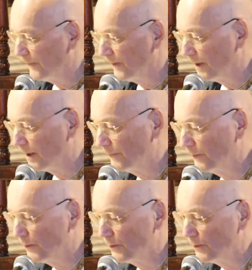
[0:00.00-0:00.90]
Therefore,
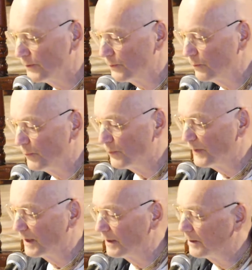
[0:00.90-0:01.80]
those who
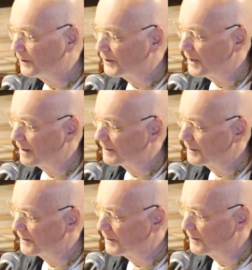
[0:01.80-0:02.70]
propagate the Krishna
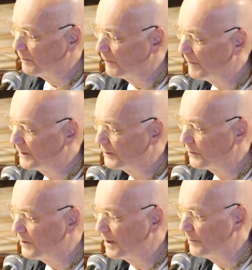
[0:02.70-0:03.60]
consciousness movement should
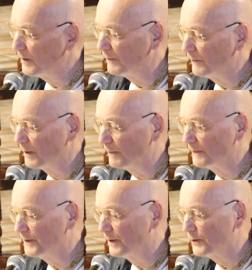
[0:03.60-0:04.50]
not be afraid of
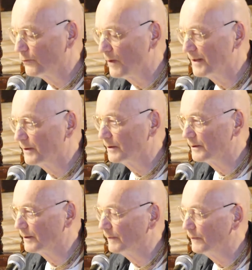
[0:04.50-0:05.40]
such rascals
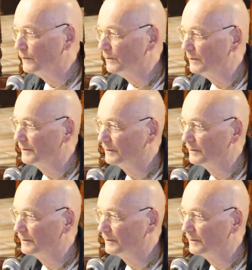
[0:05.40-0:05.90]
and fools.